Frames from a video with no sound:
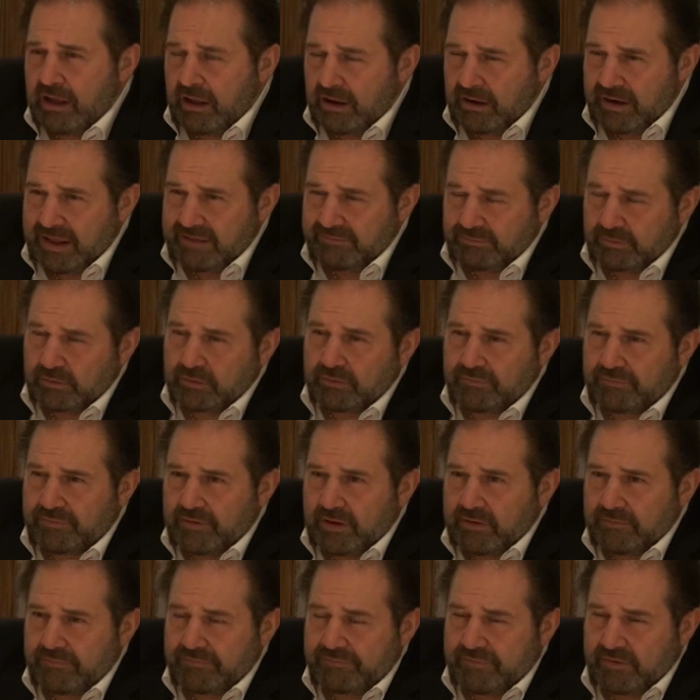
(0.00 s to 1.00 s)
level
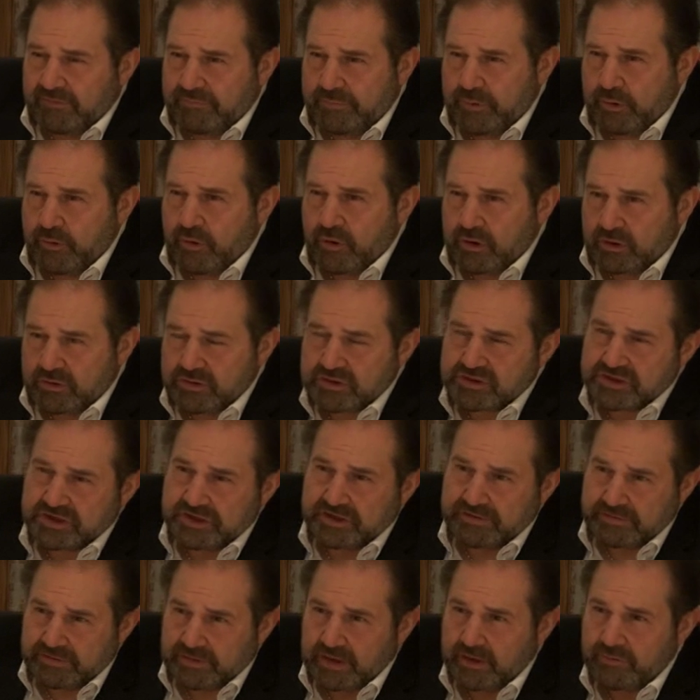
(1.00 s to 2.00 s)
of
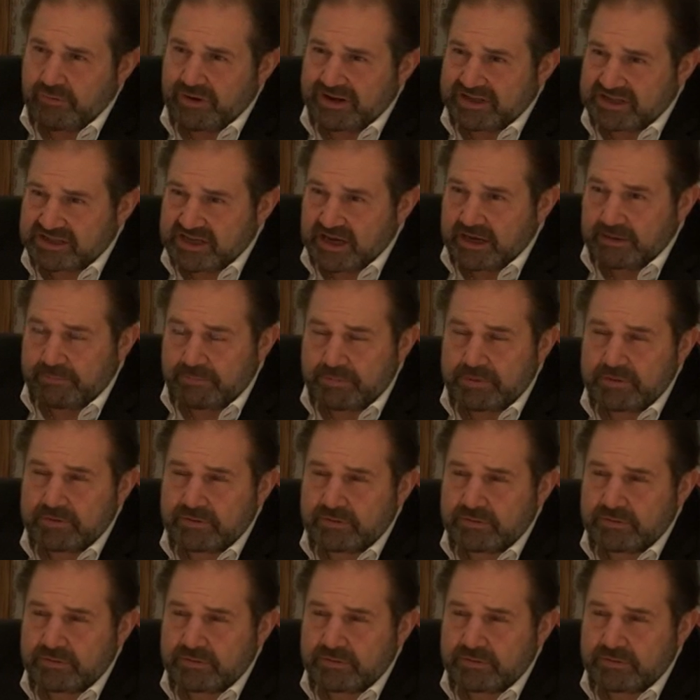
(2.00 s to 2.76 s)
bureaucracy and red tape.